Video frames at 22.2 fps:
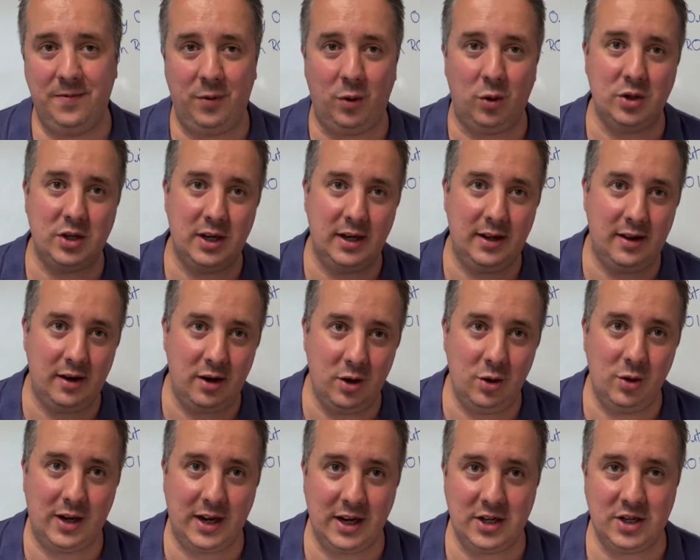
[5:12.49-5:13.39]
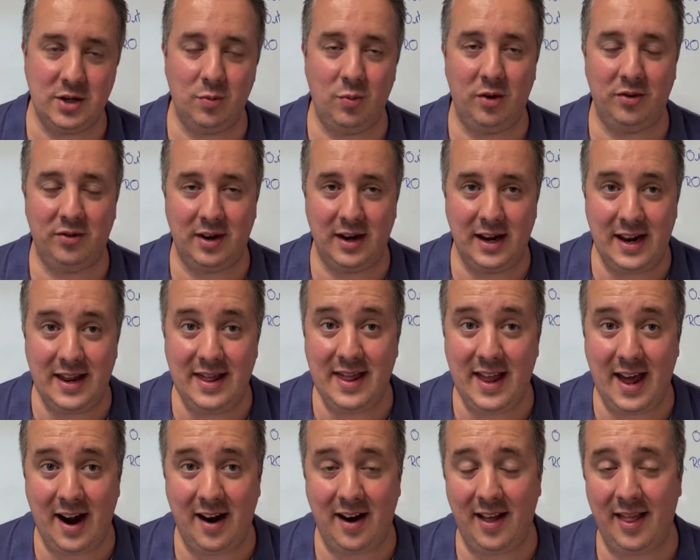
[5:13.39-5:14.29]
Fortunately, the new kitchen wasn't in
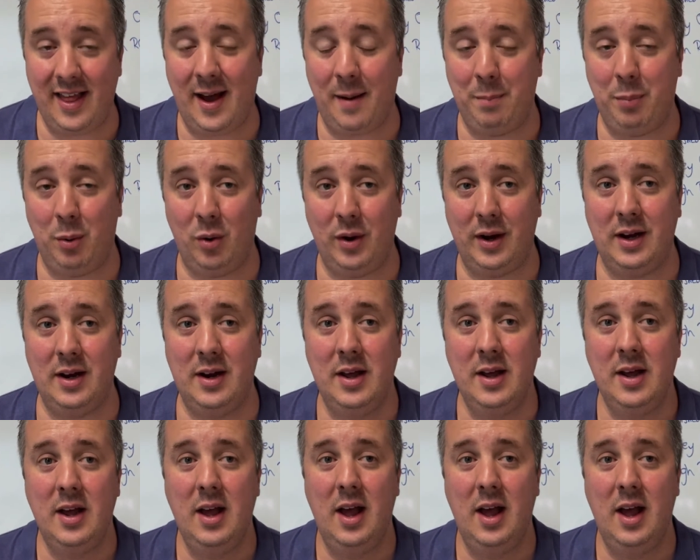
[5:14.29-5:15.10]
there at that point.